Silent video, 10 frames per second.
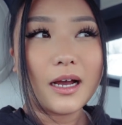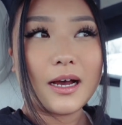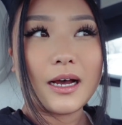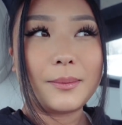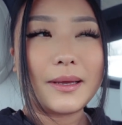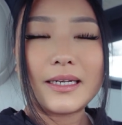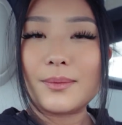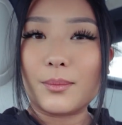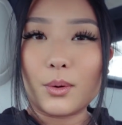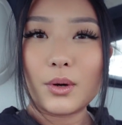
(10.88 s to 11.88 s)
um,
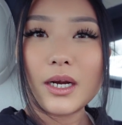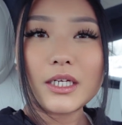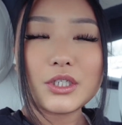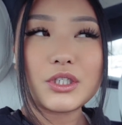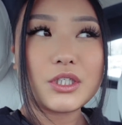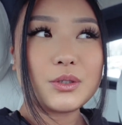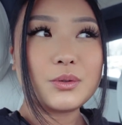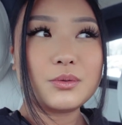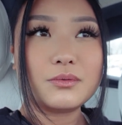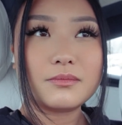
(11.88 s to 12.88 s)
anymore. I used
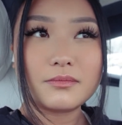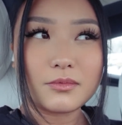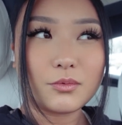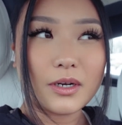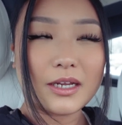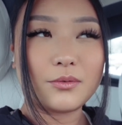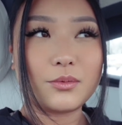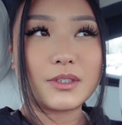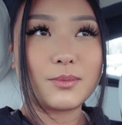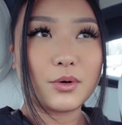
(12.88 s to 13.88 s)
to when I
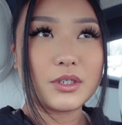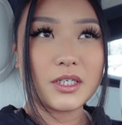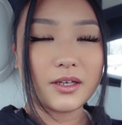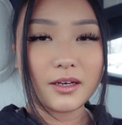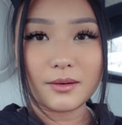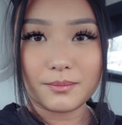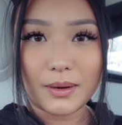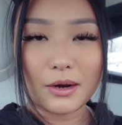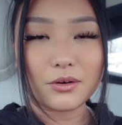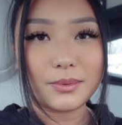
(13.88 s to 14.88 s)
was more into like
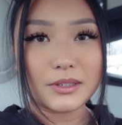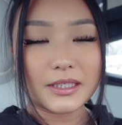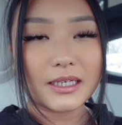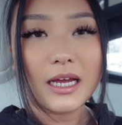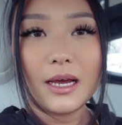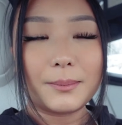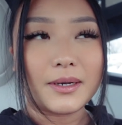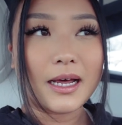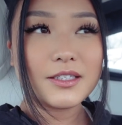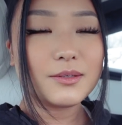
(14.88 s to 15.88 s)
power building, but
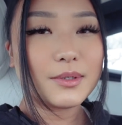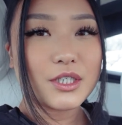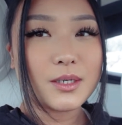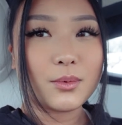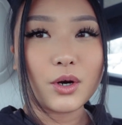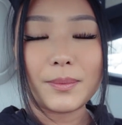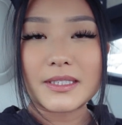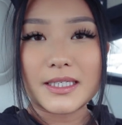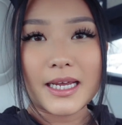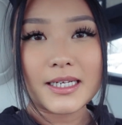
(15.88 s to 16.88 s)
not so much anymore. But
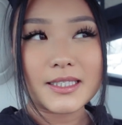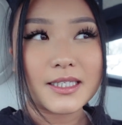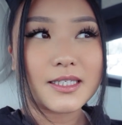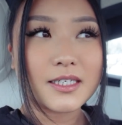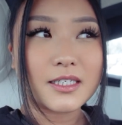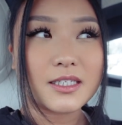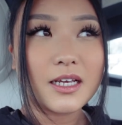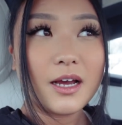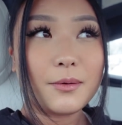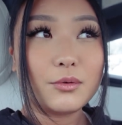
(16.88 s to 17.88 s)
today, since this is
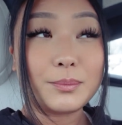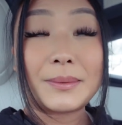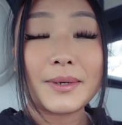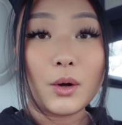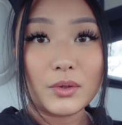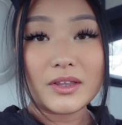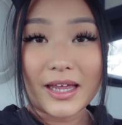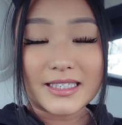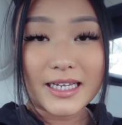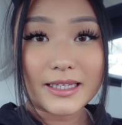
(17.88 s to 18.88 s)
will be my only
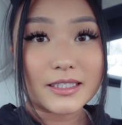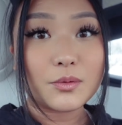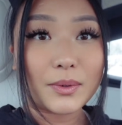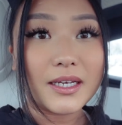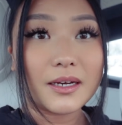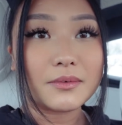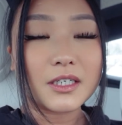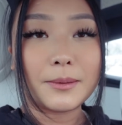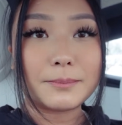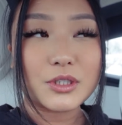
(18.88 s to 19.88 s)
leg day this week, I'm
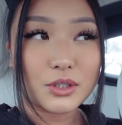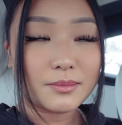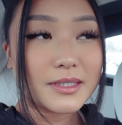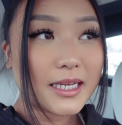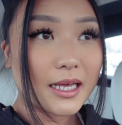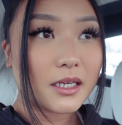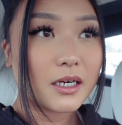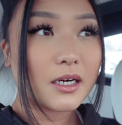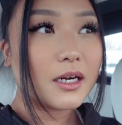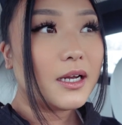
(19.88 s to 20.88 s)
gonna do them
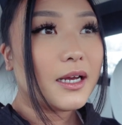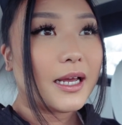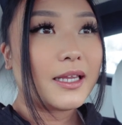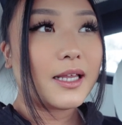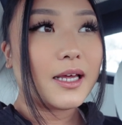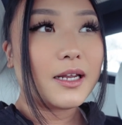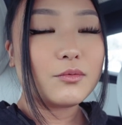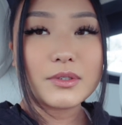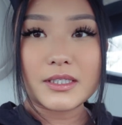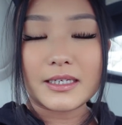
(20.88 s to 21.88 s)
together, and then
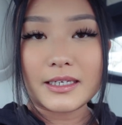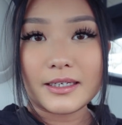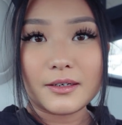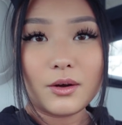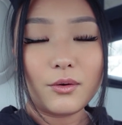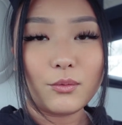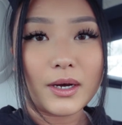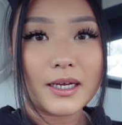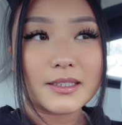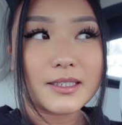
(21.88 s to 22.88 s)
we'll see
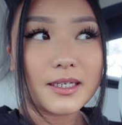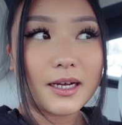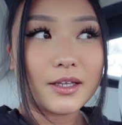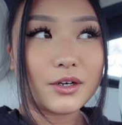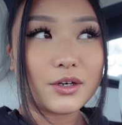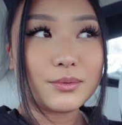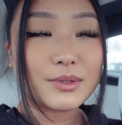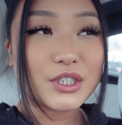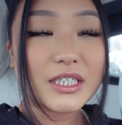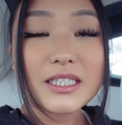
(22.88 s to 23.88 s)
what other
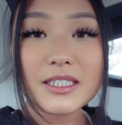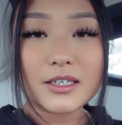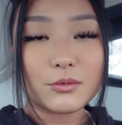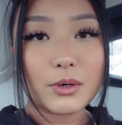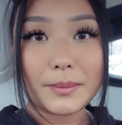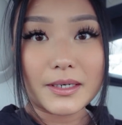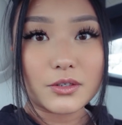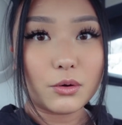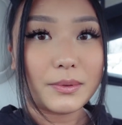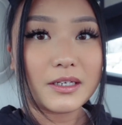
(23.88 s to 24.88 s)
machines and equipment is
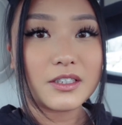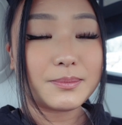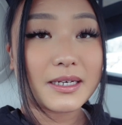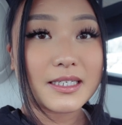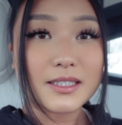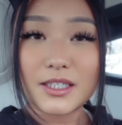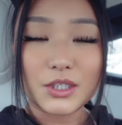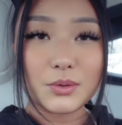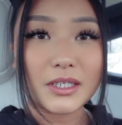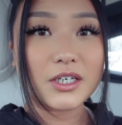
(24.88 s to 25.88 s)
open, just because it's a
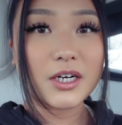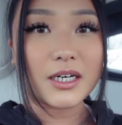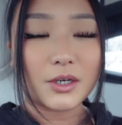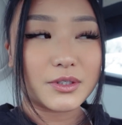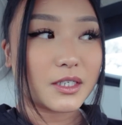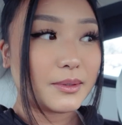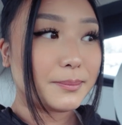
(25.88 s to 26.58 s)
new year and I know it's gonna be